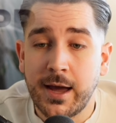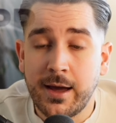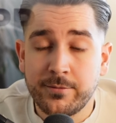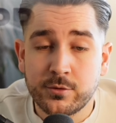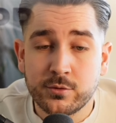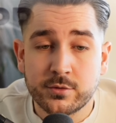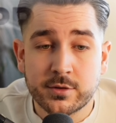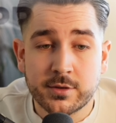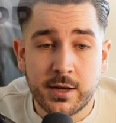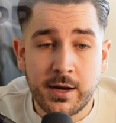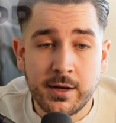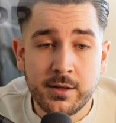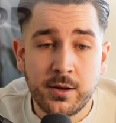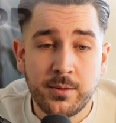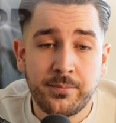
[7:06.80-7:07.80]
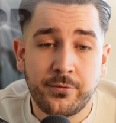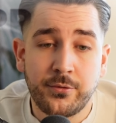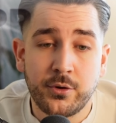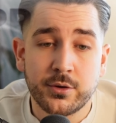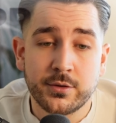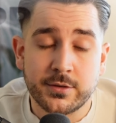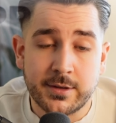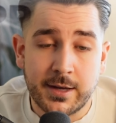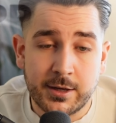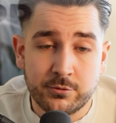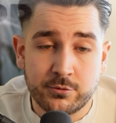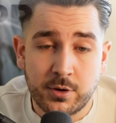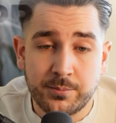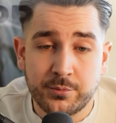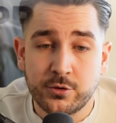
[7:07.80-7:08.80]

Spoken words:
have to sign up for Zendrop,